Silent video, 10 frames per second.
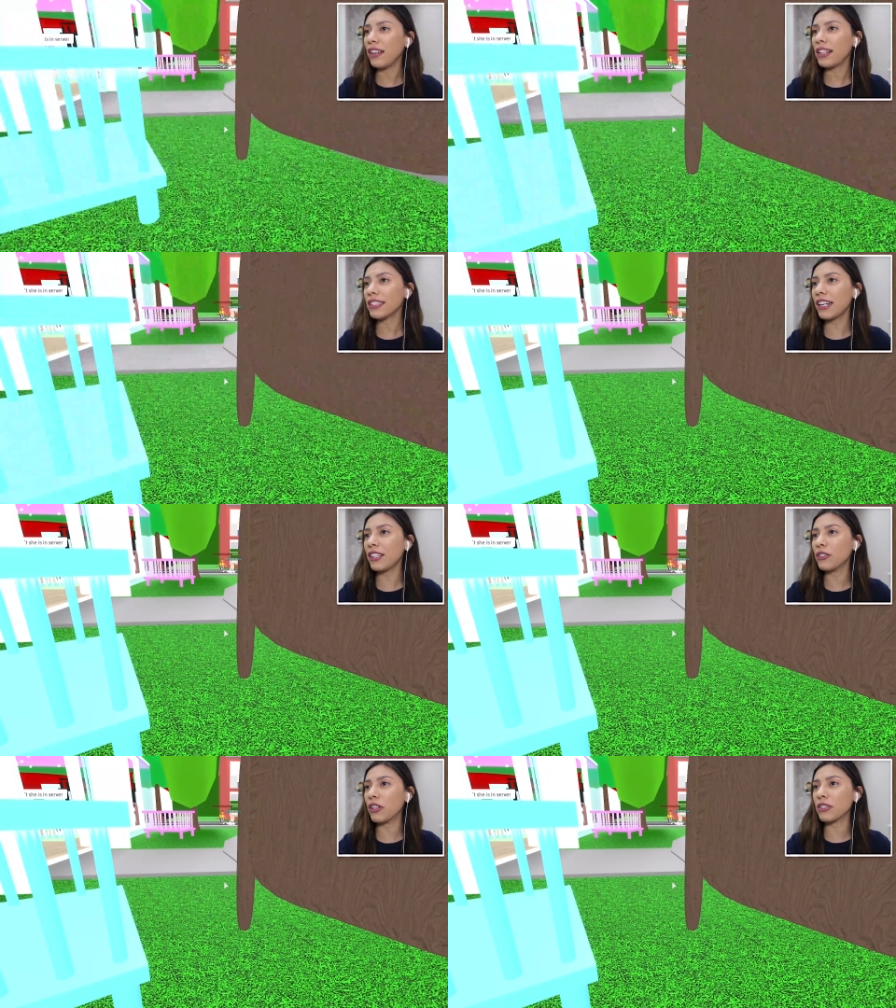Let's get a
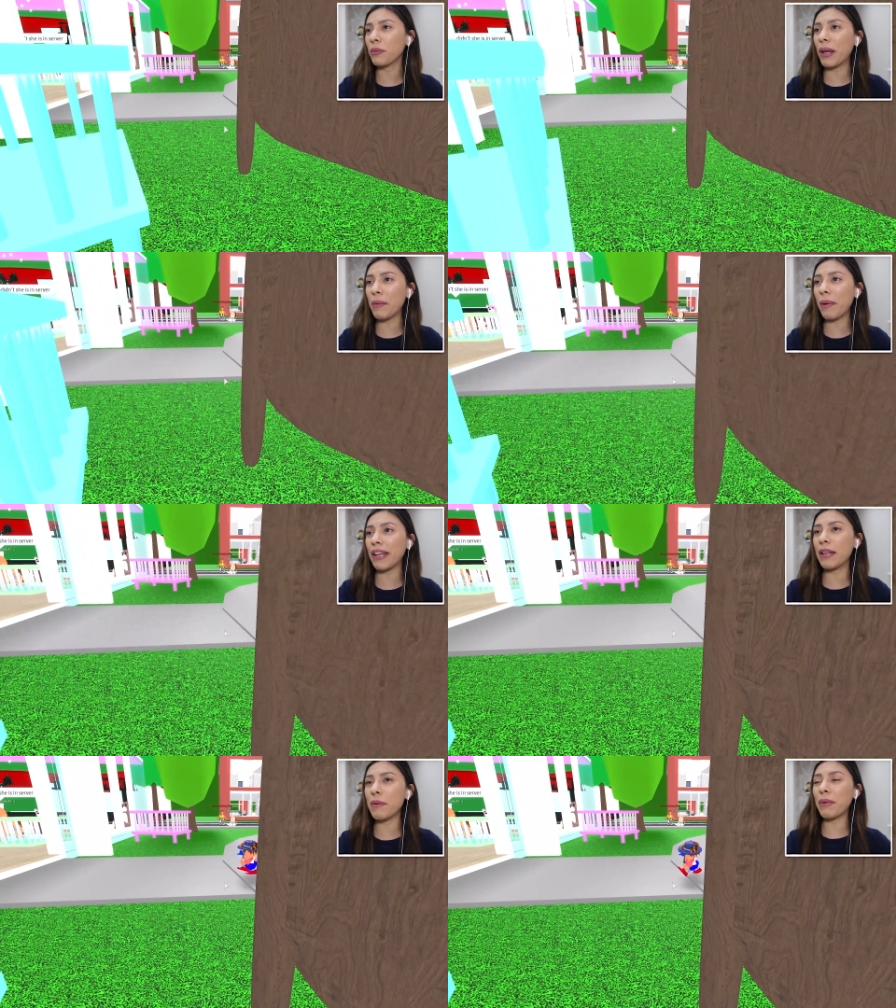little closer. Wait, wait, wait.
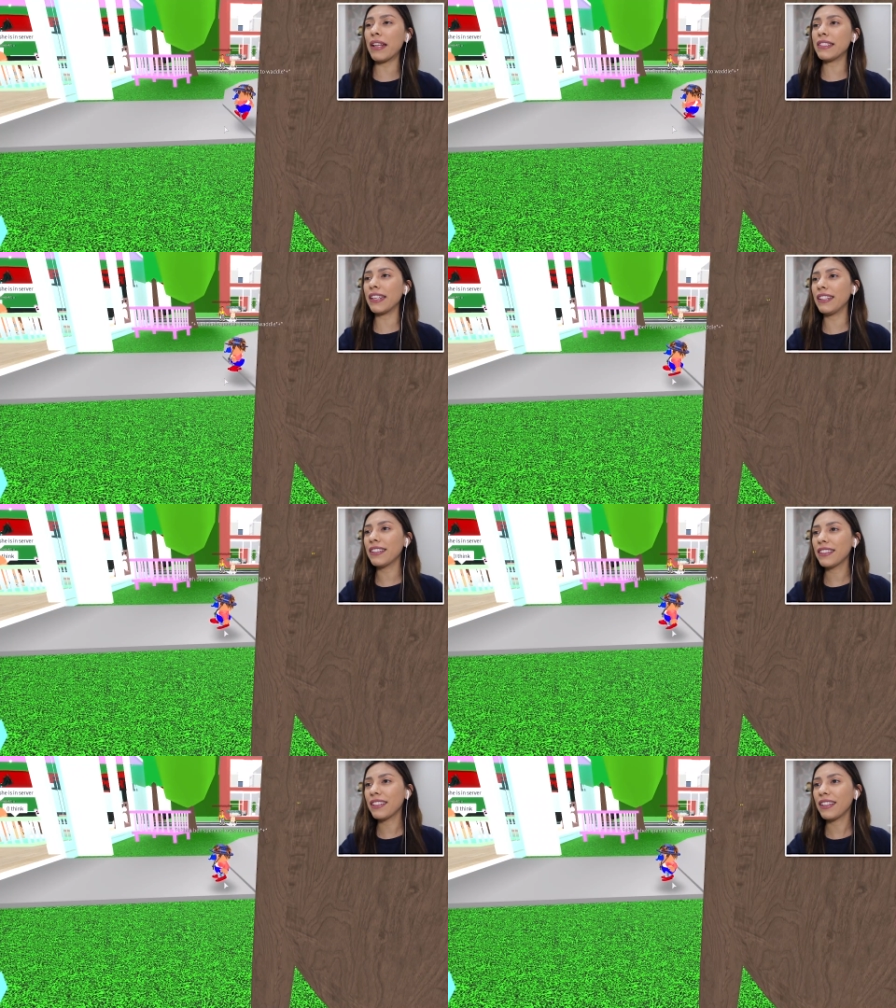Let me blend in.
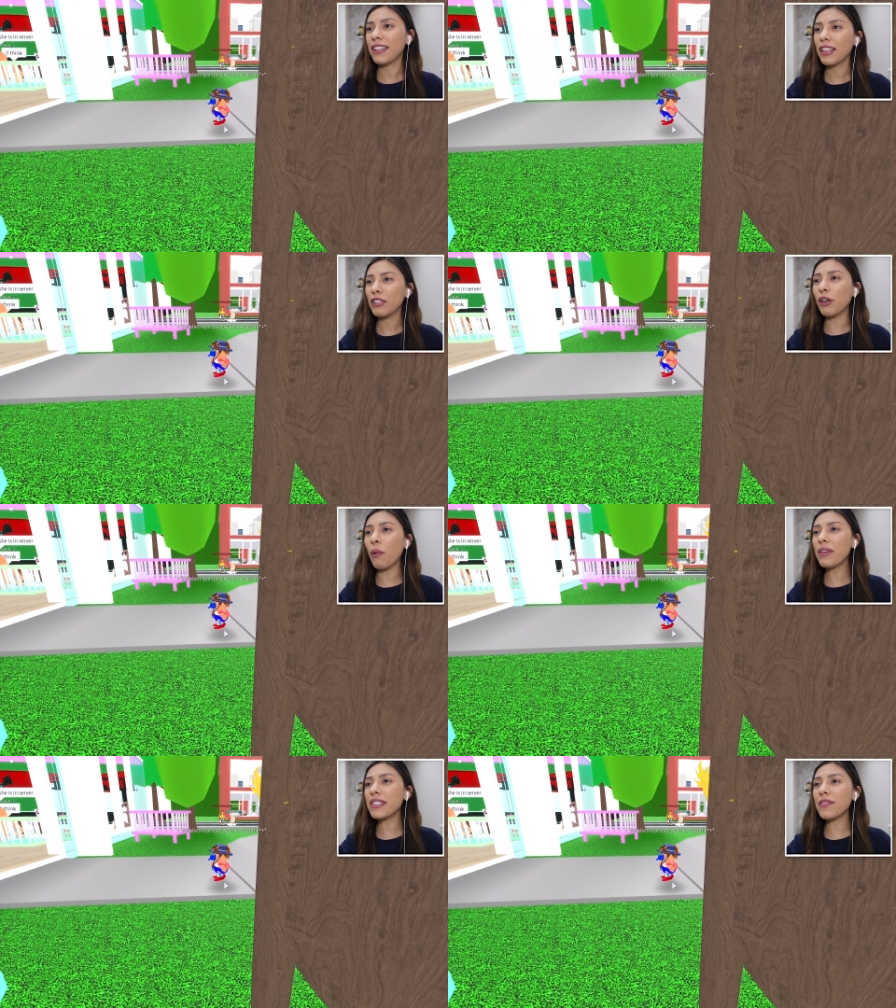No
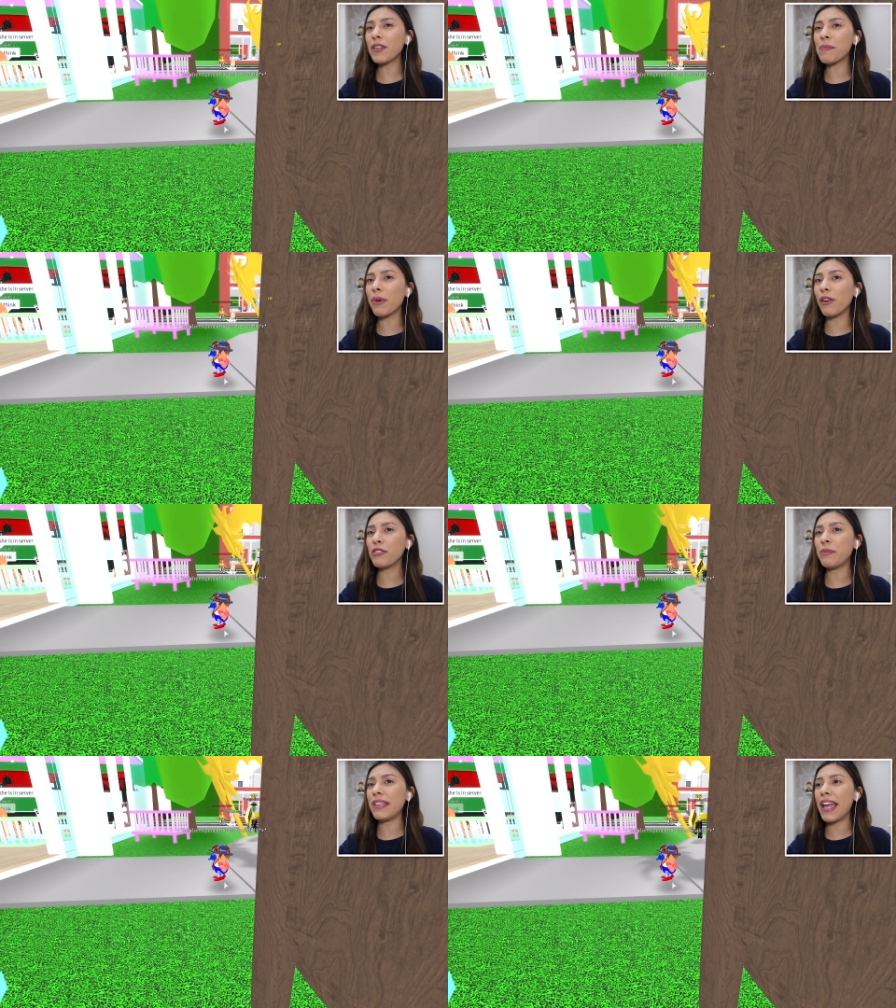one's even
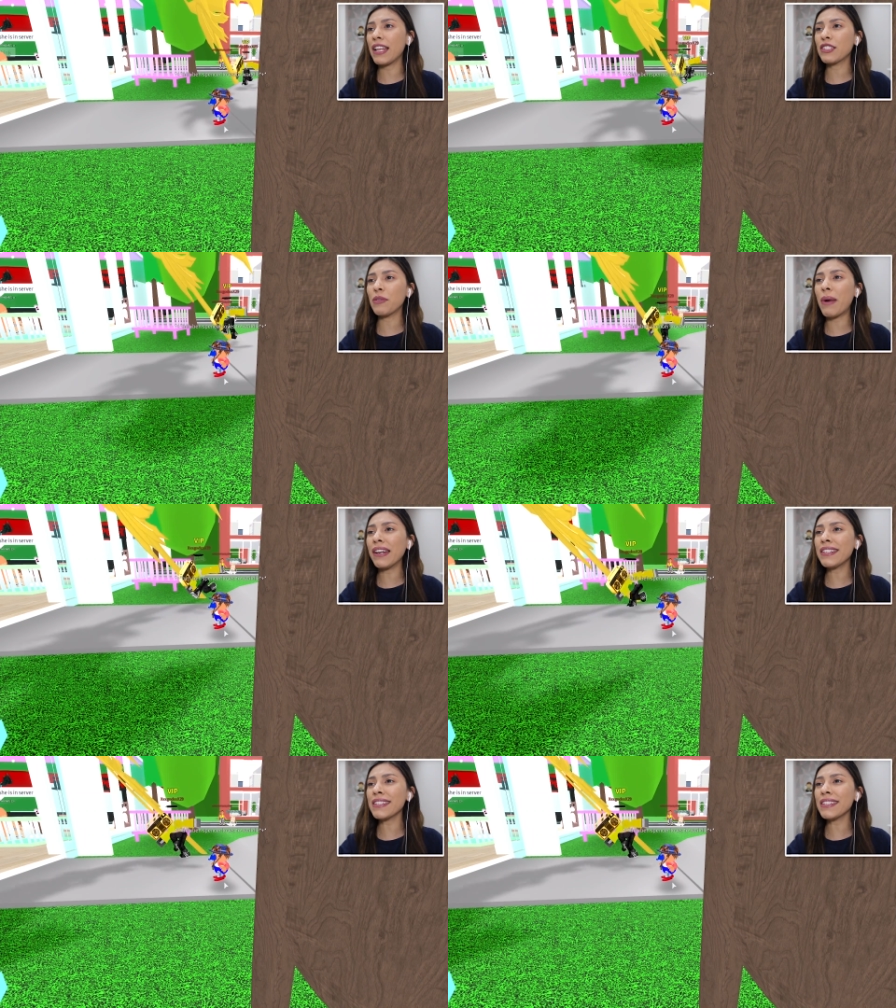approached me yet, so my